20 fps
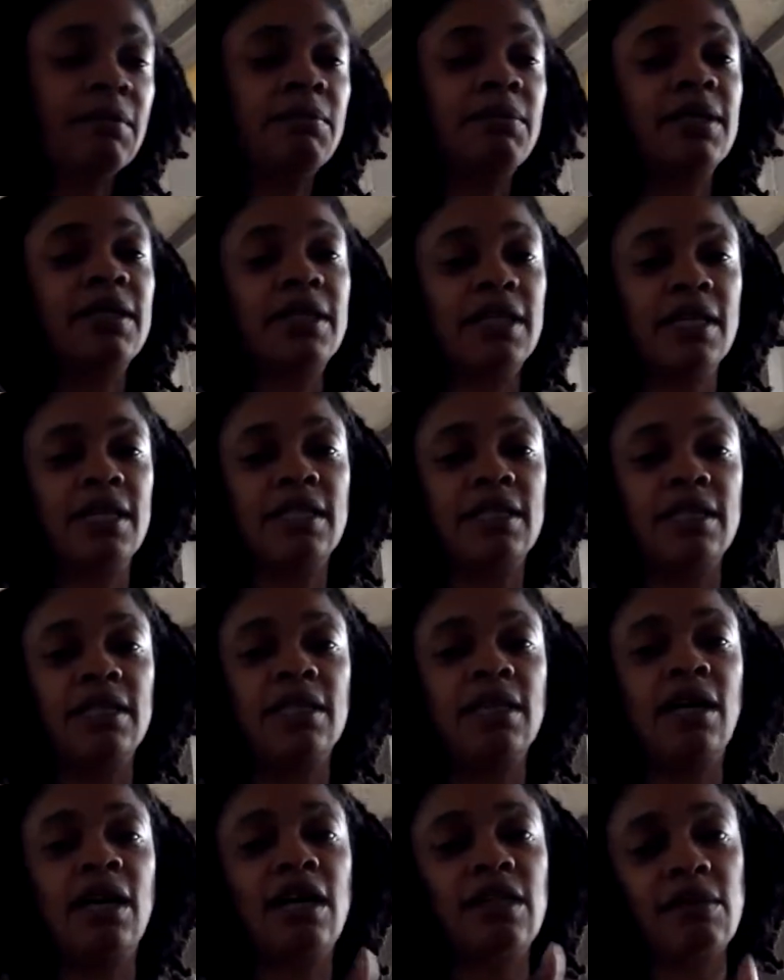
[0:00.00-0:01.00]
But then
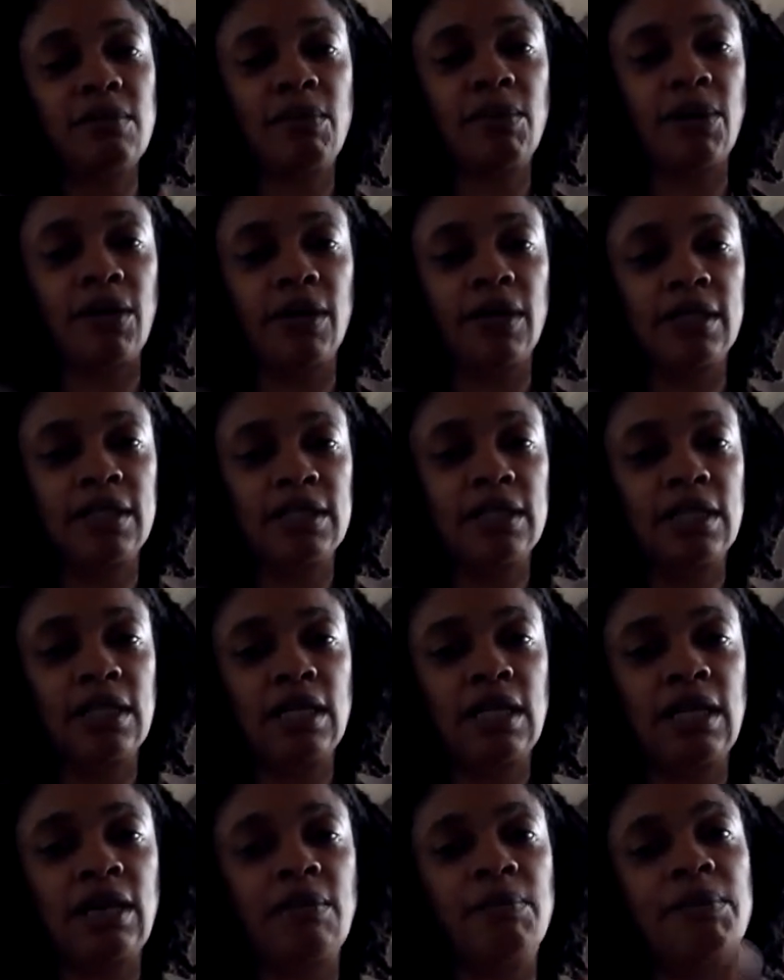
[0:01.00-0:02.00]
the other part
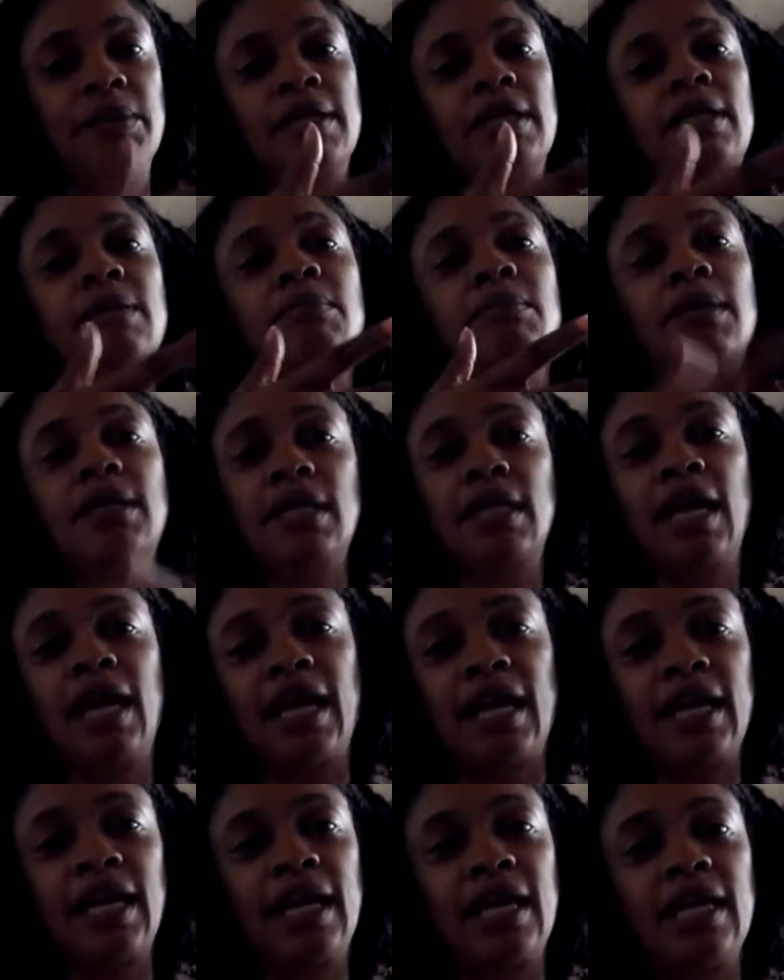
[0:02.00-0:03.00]
would be me
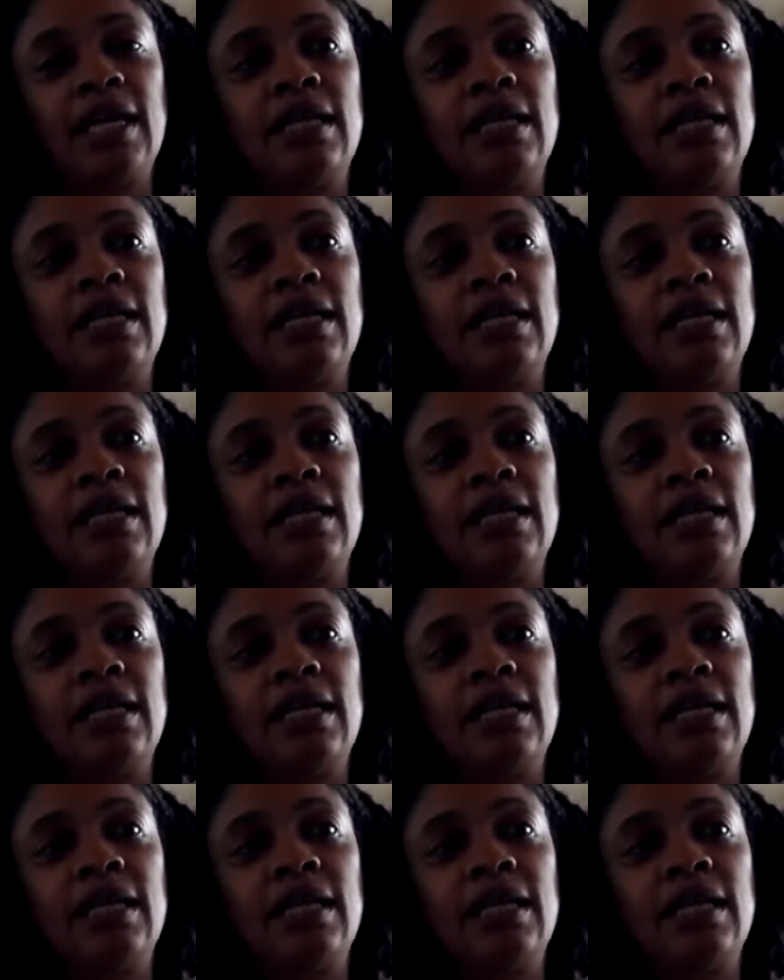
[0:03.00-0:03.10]
like